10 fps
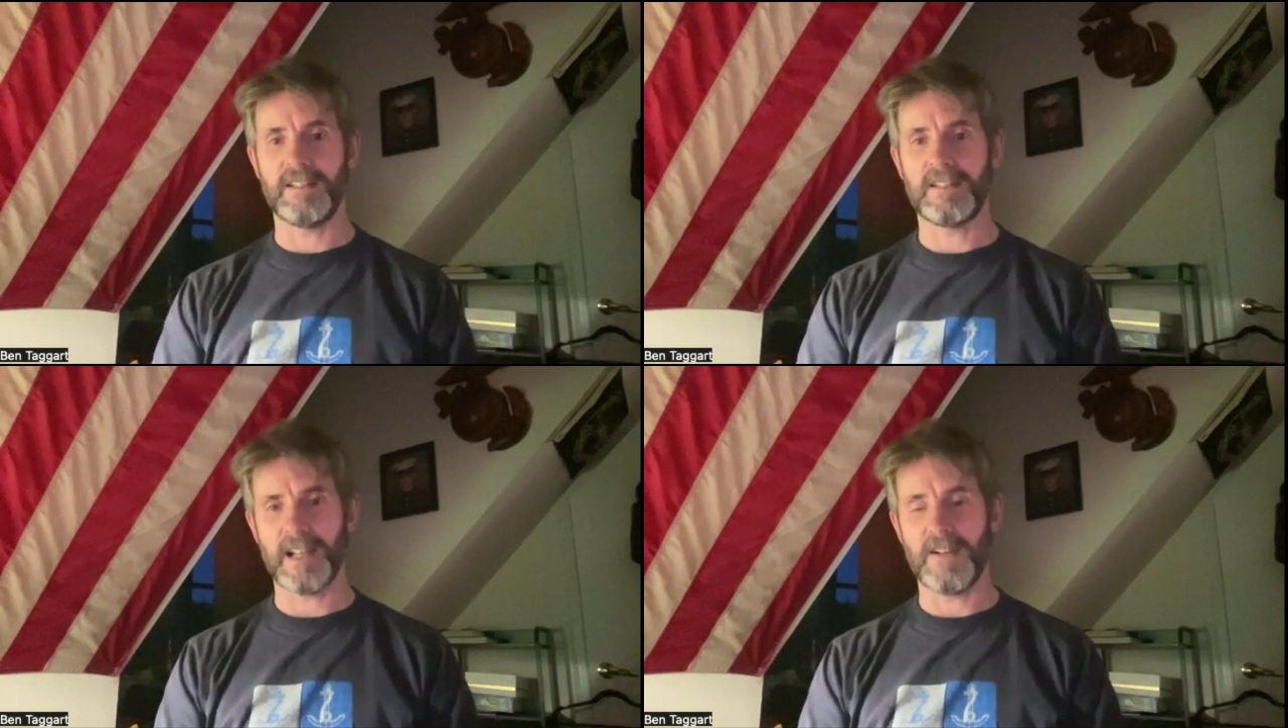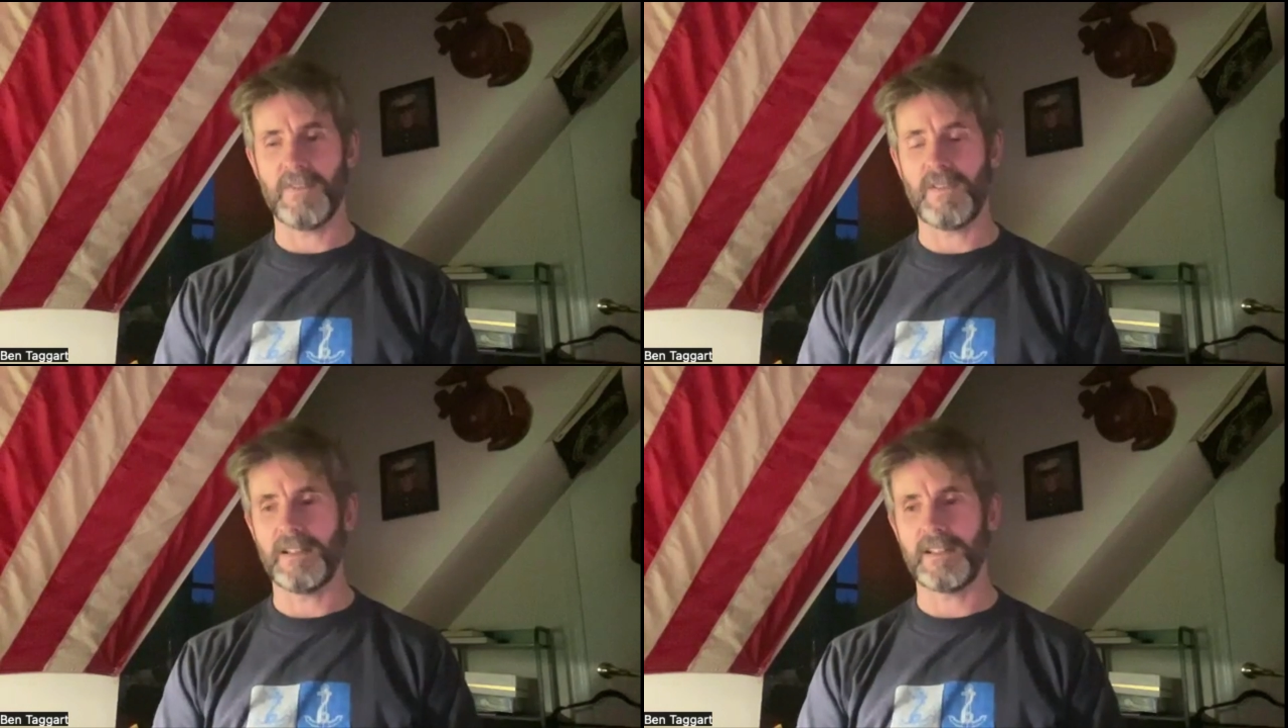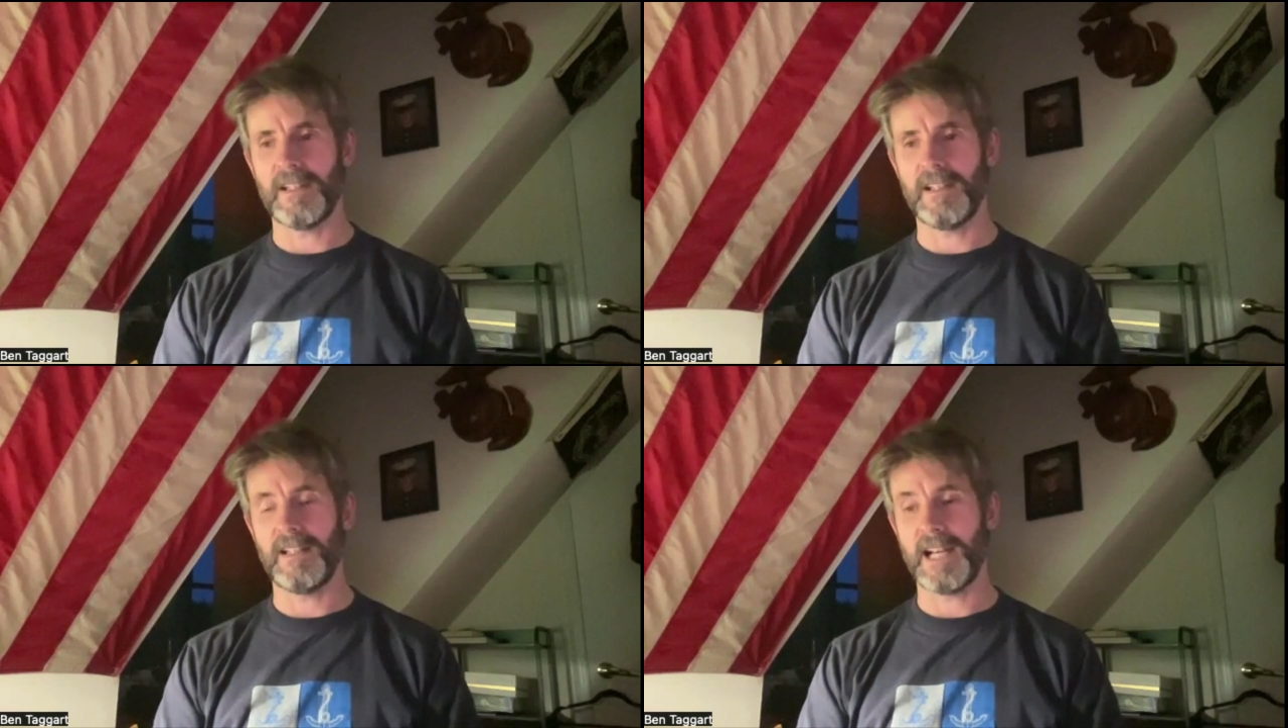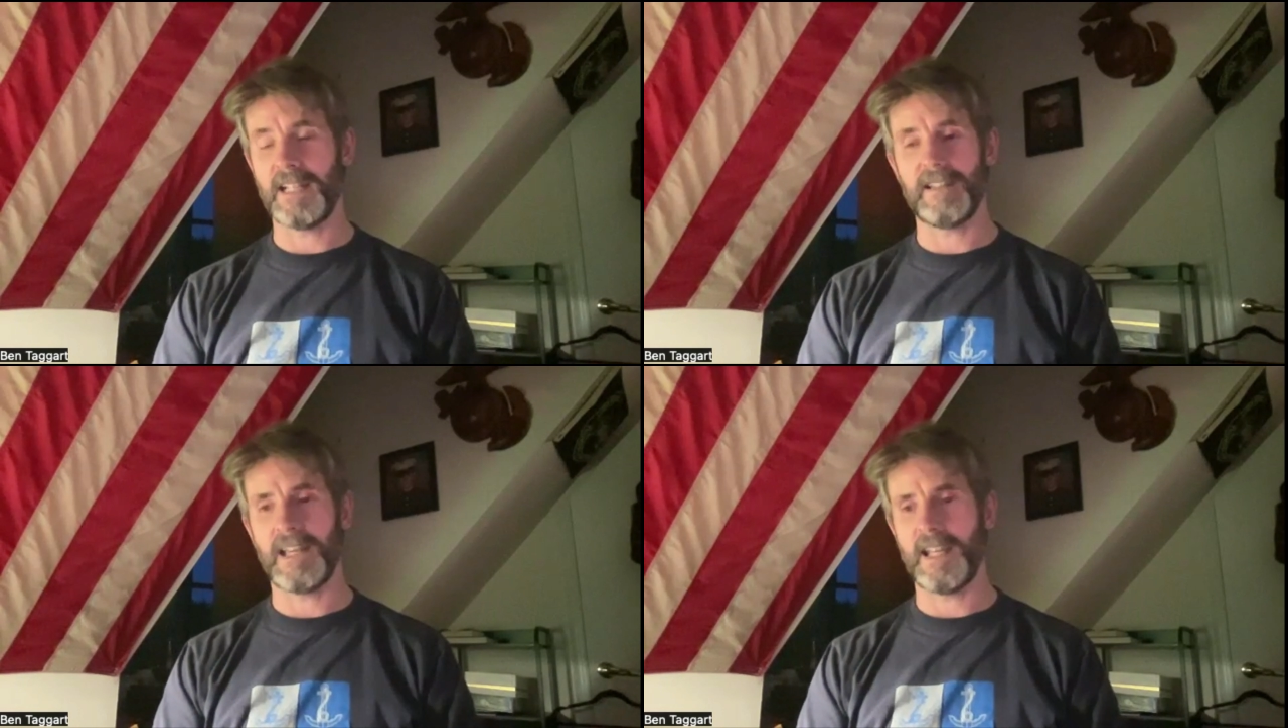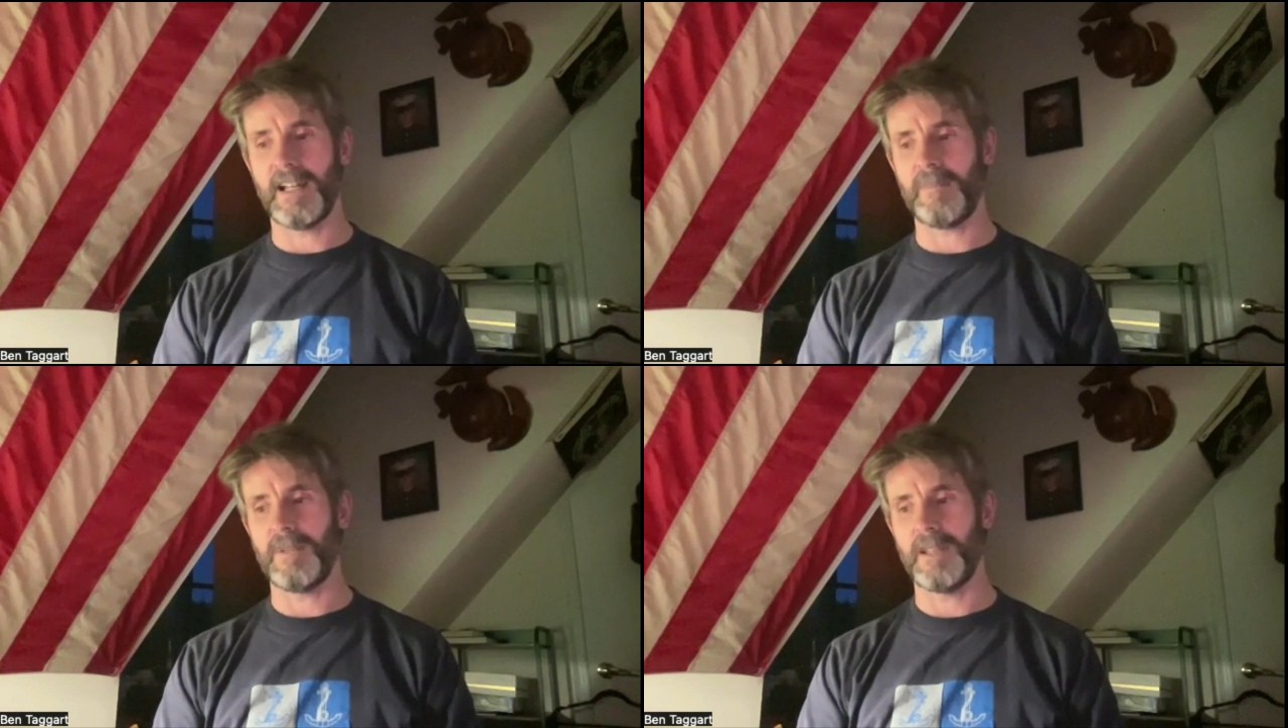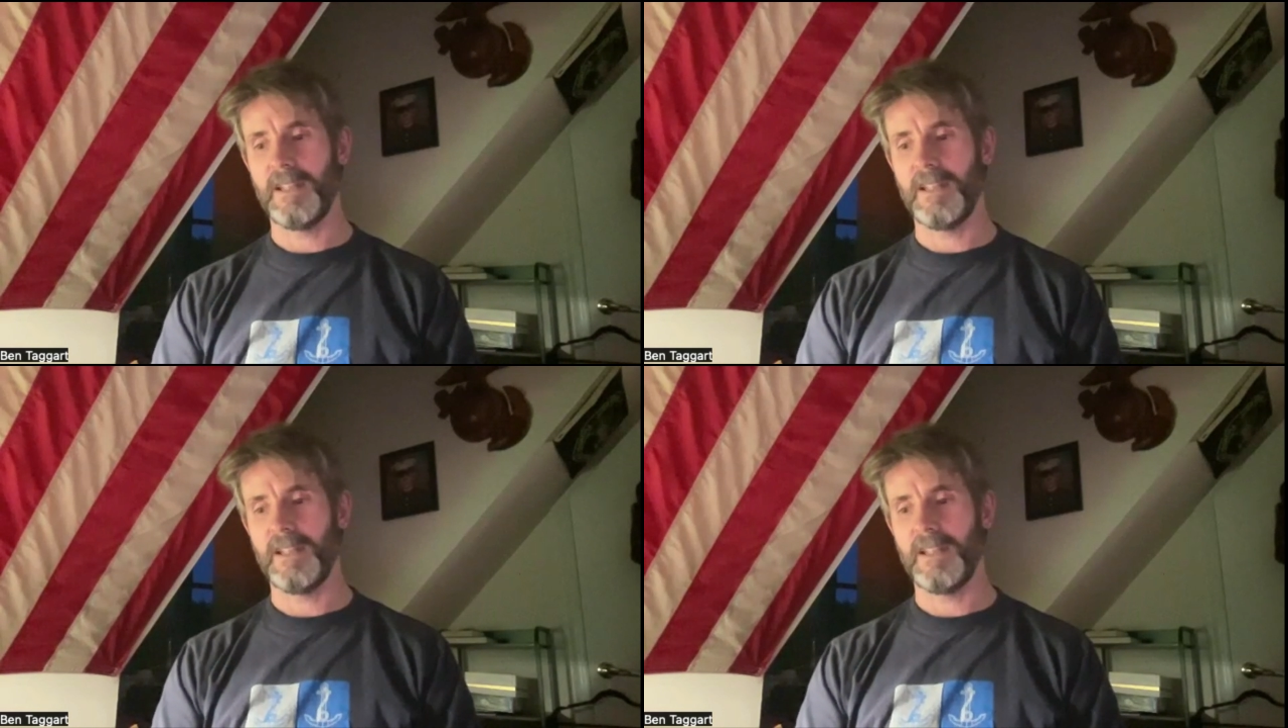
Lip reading: stuff, and then I ended up